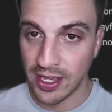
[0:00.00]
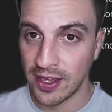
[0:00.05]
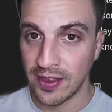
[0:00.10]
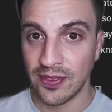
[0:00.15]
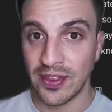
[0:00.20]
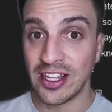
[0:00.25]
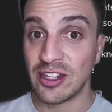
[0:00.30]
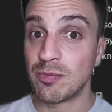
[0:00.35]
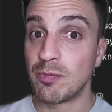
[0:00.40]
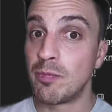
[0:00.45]

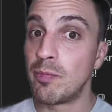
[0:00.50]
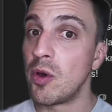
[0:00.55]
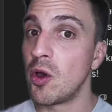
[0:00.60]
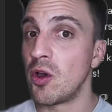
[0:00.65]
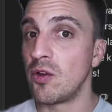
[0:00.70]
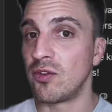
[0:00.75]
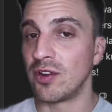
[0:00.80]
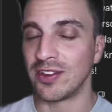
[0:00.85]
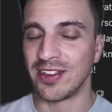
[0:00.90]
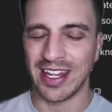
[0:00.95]
That's
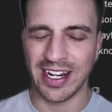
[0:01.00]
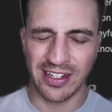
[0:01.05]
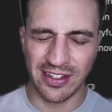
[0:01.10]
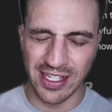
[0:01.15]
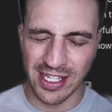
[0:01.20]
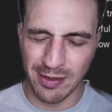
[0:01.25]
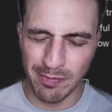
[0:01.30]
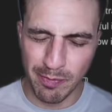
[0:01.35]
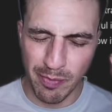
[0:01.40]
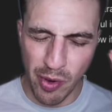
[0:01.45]
perfect. That is
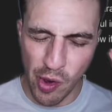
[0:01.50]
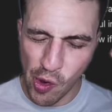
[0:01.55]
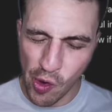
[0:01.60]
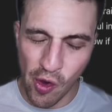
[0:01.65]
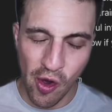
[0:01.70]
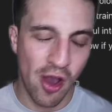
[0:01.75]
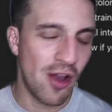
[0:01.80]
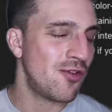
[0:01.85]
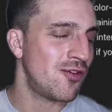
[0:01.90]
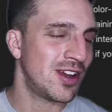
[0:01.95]
the
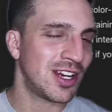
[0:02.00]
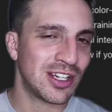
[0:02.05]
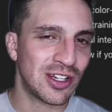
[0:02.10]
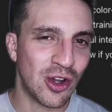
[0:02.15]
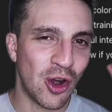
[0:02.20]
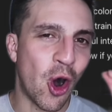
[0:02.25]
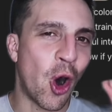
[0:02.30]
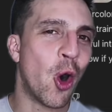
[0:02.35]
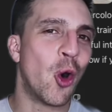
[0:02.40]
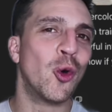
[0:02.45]
perfect
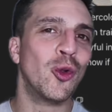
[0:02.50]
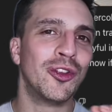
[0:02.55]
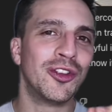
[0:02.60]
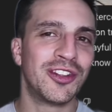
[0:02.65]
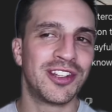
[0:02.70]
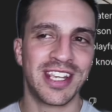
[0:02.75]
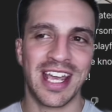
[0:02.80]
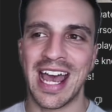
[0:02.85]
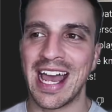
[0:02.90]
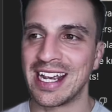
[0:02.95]
alt
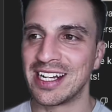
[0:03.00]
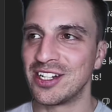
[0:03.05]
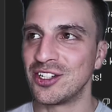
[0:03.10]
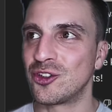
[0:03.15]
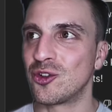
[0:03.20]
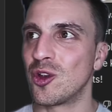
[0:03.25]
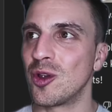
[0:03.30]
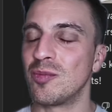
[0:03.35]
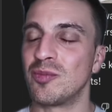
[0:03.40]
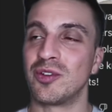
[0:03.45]
tag
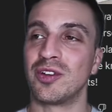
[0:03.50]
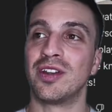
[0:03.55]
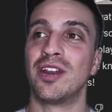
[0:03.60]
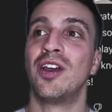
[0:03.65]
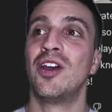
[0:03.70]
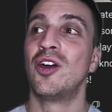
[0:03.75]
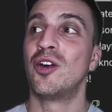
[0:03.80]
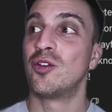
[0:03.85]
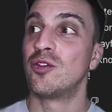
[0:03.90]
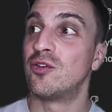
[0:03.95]
description
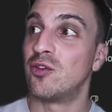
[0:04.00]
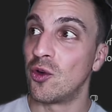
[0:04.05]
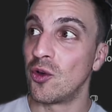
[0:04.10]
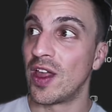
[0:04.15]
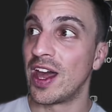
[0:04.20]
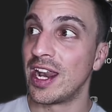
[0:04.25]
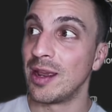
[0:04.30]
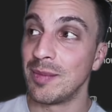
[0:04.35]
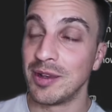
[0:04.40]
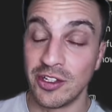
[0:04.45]
for
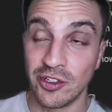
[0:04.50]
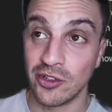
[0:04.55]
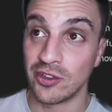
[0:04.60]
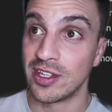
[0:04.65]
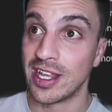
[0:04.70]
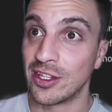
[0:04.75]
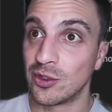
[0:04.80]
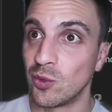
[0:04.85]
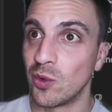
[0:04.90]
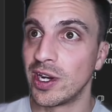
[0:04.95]
that image because
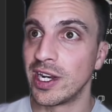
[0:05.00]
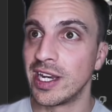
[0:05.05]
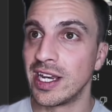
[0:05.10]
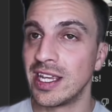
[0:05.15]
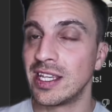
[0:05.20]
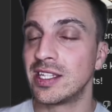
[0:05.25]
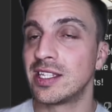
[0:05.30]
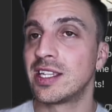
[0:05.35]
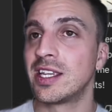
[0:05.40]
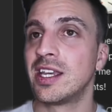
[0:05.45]
that's what it
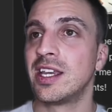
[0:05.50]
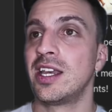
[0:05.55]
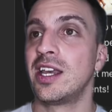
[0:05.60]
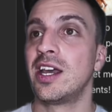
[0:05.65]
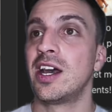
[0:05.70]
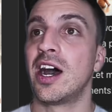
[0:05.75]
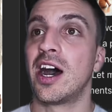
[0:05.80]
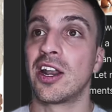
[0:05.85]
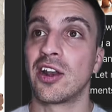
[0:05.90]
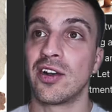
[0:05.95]
is.
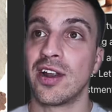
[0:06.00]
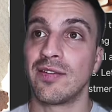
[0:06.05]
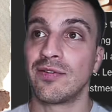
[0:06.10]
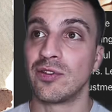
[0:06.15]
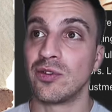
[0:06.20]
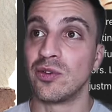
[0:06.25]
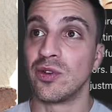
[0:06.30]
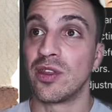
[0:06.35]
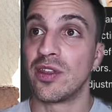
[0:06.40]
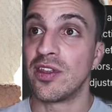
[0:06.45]
I don't have
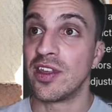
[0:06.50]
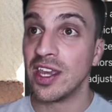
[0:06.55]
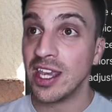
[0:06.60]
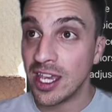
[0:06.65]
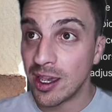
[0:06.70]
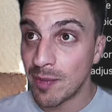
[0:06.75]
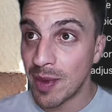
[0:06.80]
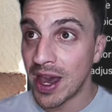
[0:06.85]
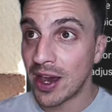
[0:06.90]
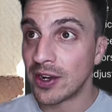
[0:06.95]
to think
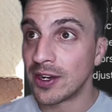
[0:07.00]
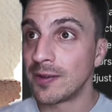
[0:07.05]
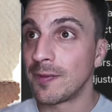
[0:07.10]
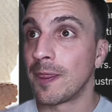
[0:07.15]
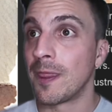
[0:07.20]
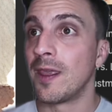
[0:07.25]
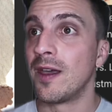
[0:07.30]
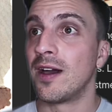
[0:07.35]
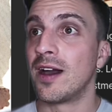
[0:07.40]
about it.